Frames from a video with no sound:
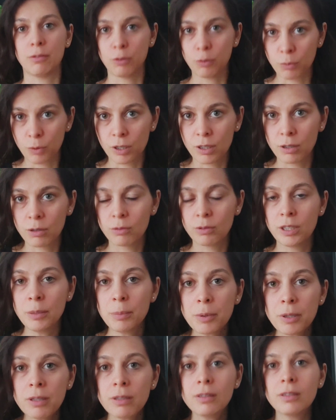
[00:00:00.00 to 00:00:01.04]
And if you want to go
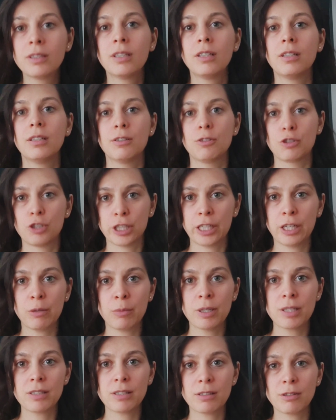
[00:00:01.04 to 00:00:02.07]
deeper, check
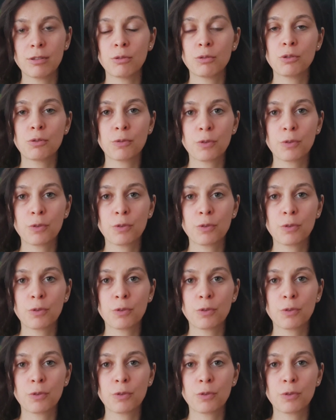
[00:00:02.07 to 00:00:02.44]
out my Sex